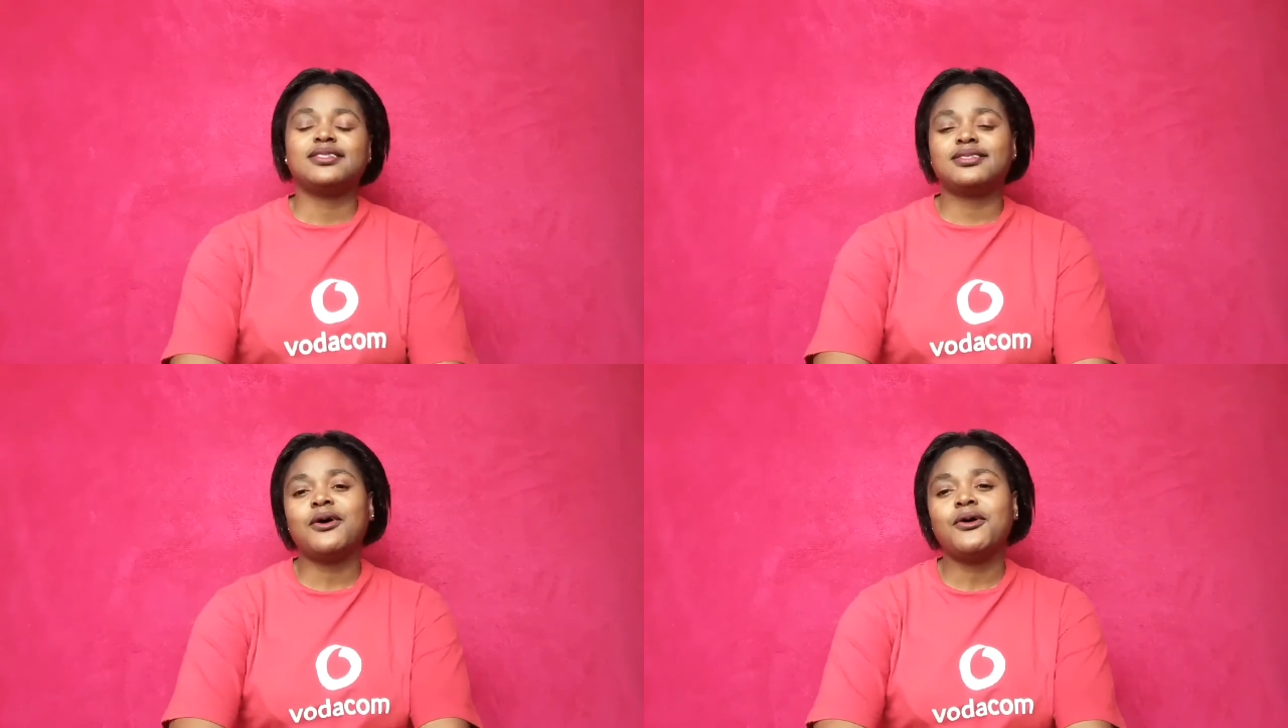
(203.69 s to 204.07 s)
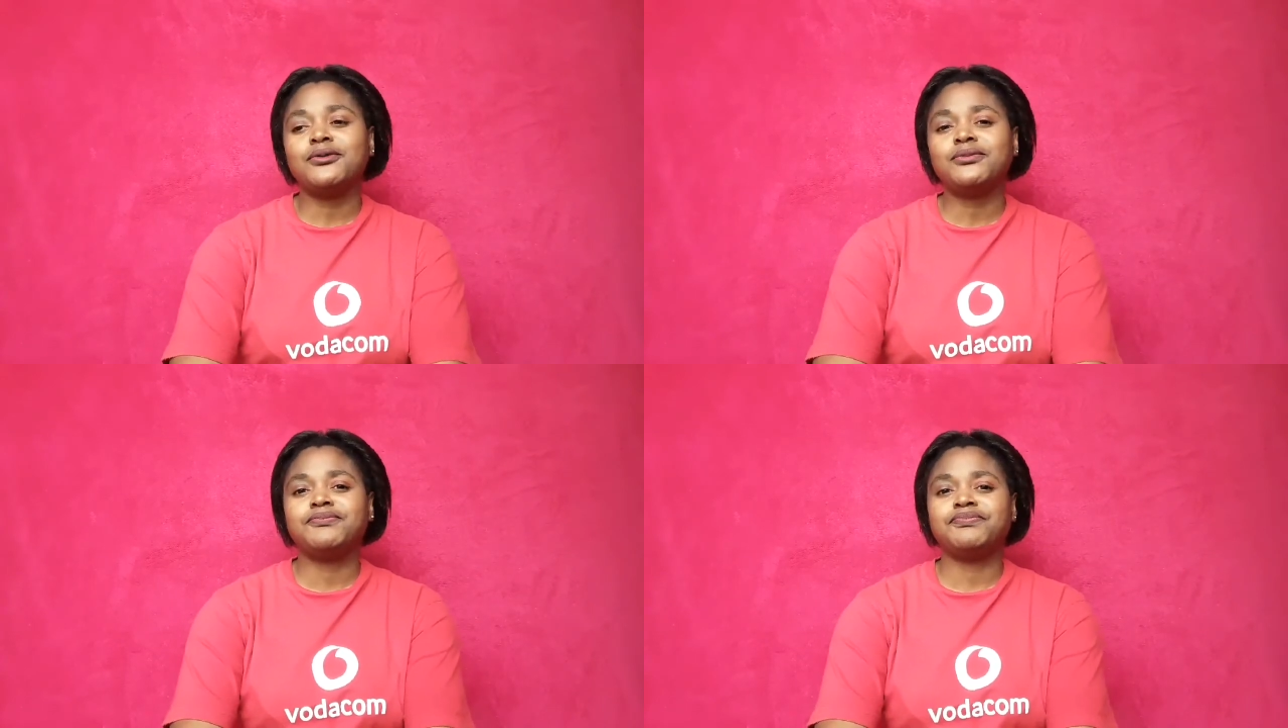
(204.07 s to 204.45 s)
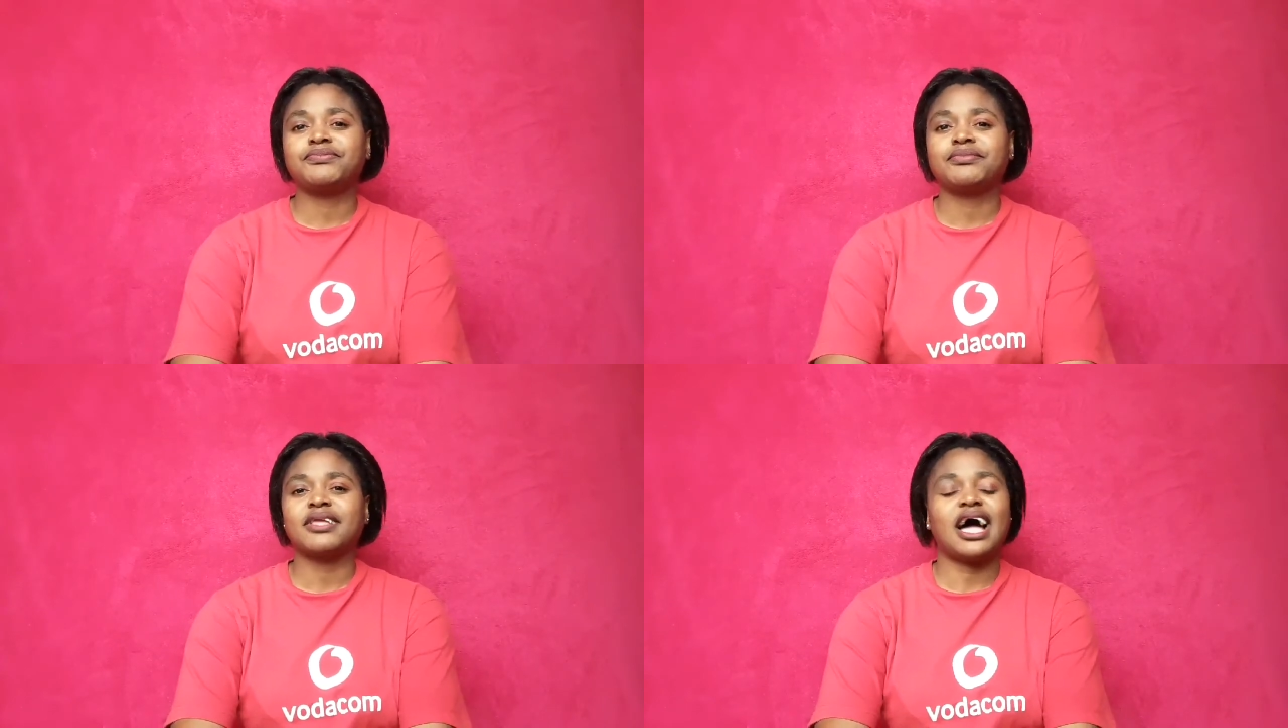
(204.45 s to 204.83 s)
So
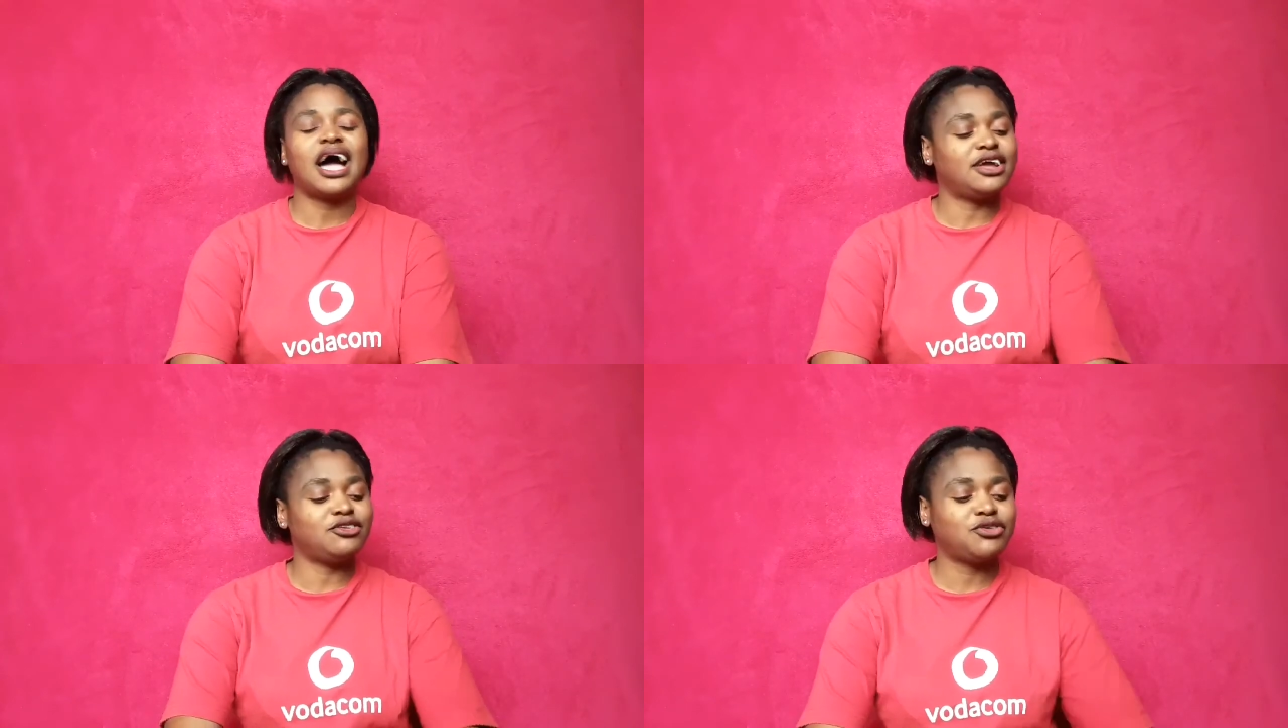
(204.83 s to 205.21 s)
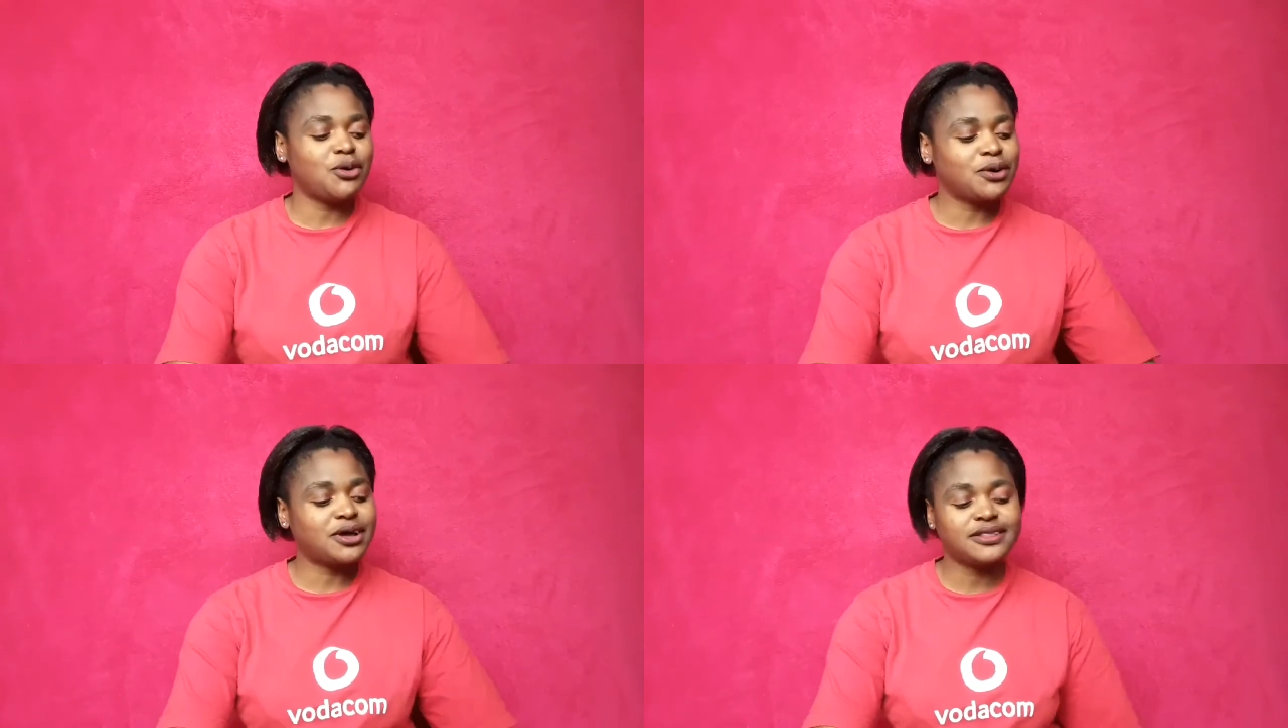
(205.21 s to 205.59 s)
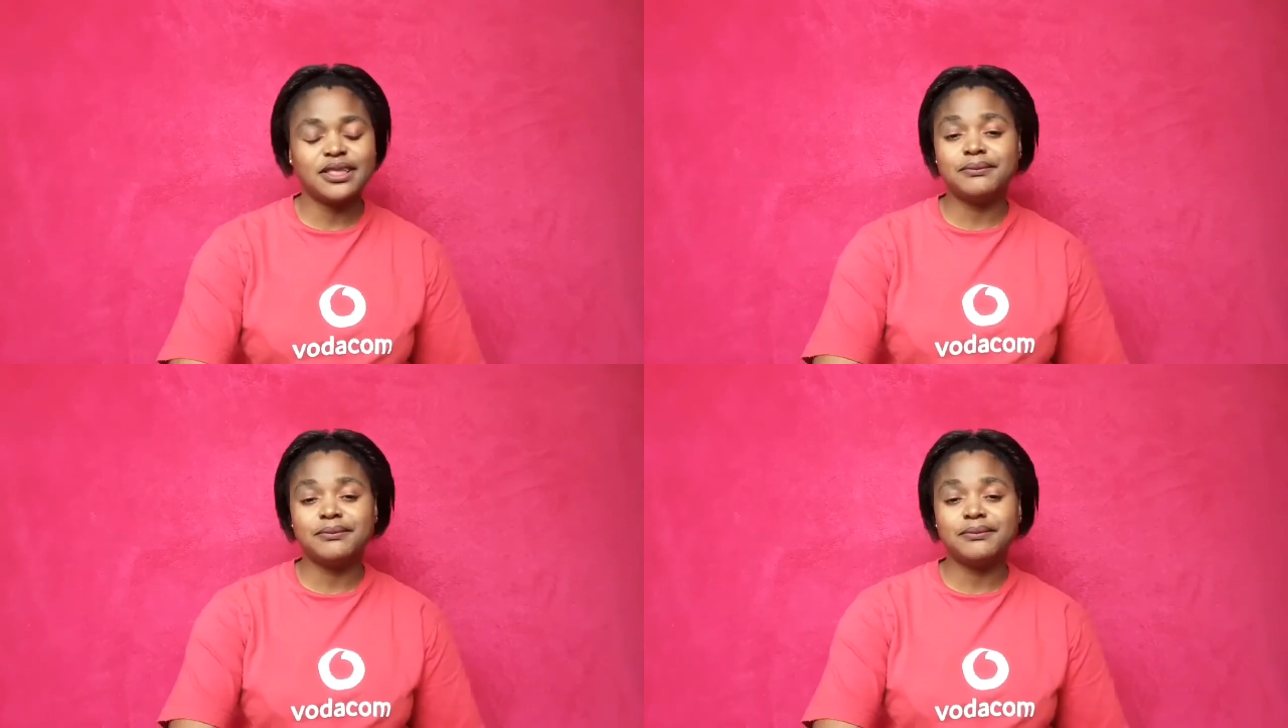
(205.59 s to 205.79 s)
I took